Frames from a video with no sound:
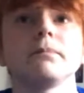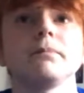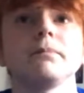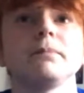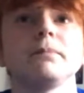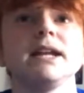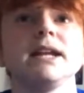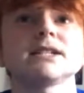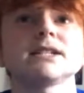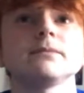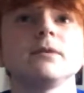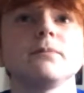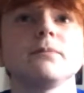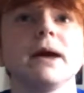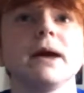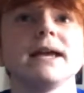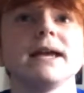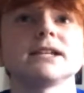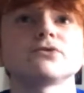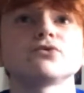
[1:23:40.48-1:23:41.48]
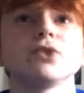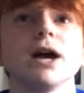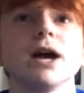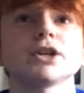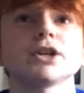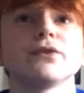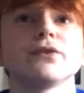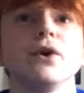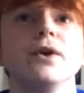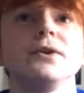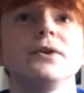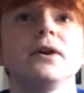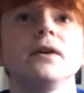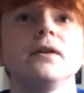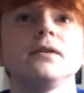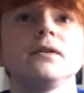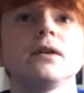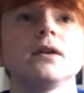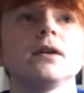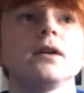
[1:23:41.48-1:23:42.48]
Beats him with pace. Rashford
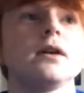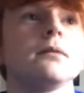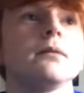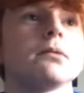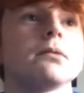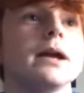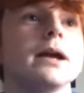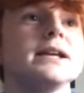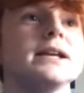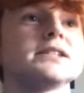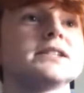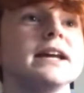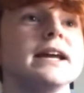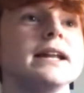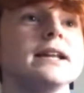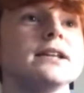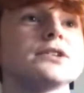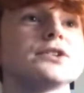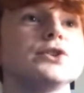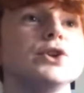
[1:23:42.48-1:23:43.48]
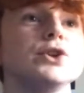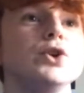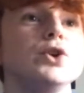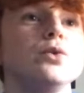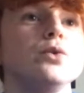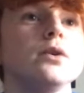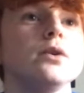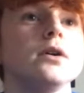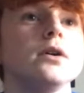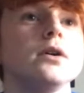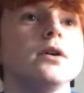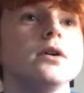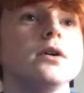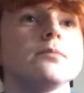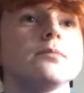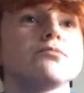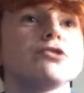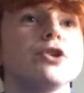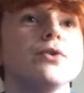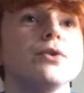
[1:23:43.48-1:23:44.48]
plays it into
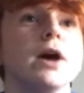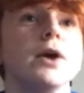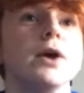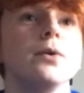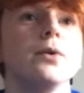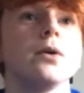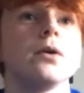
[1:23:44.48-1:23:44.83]
Bruno.